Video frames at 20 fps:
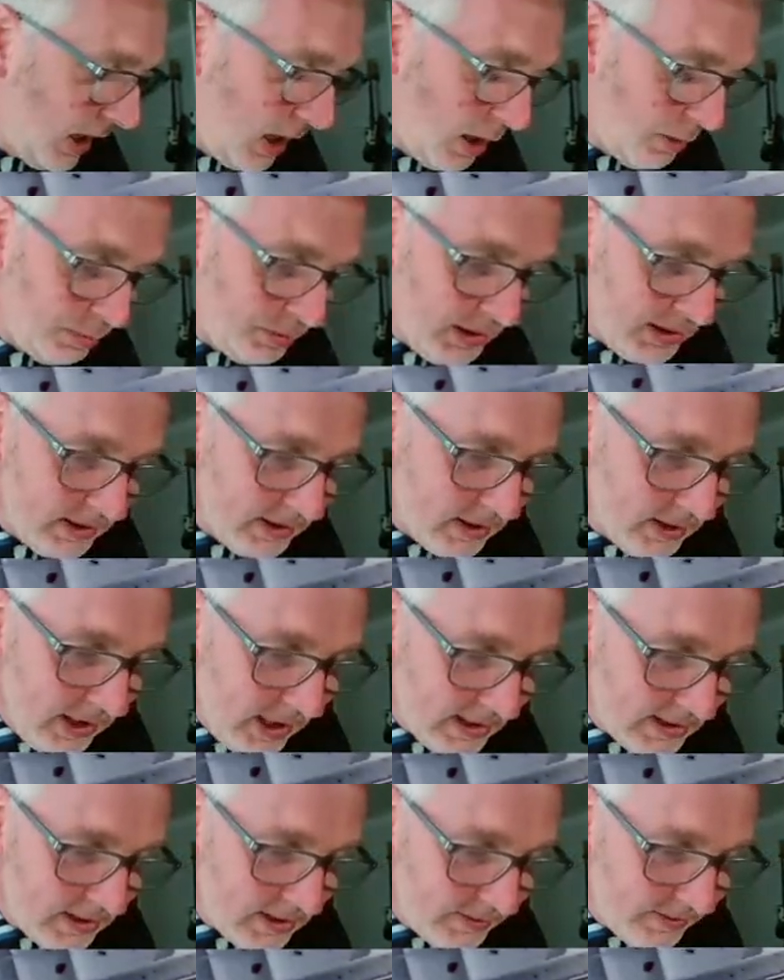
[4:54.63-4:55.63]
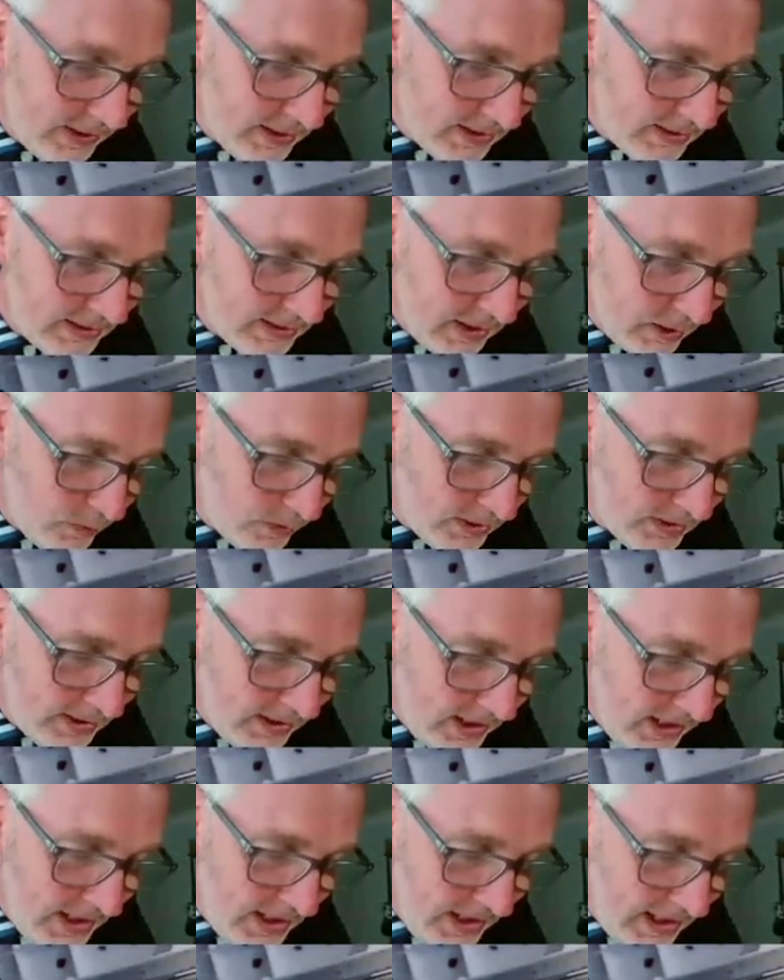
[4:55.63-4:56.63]
a political activist, I would
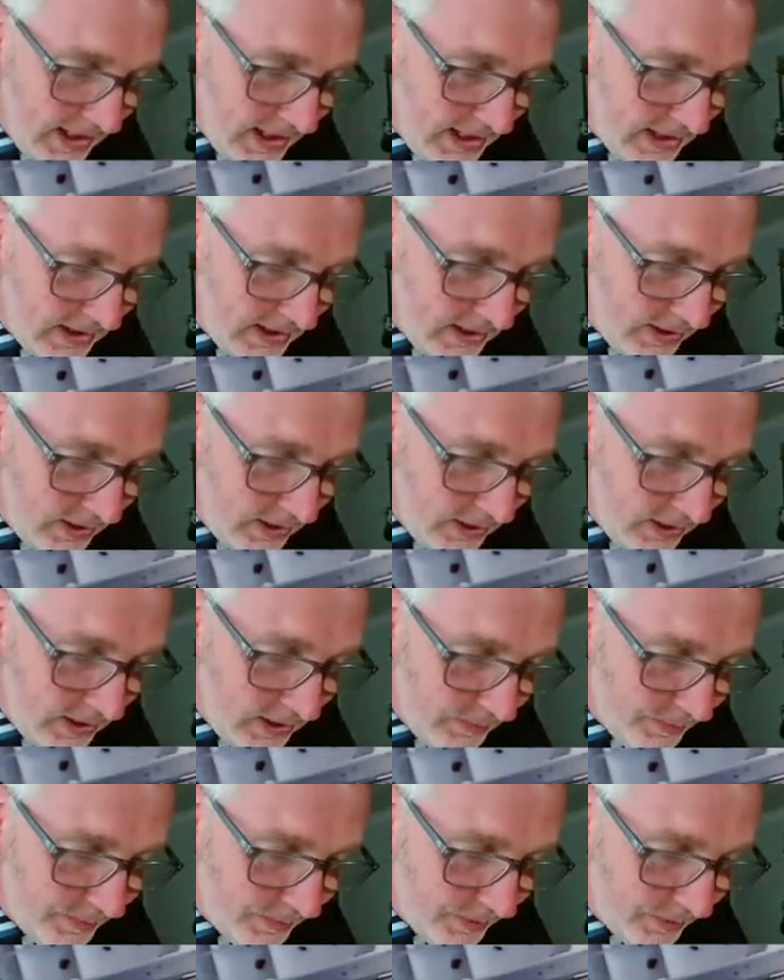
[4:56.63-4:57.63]
say, in uh,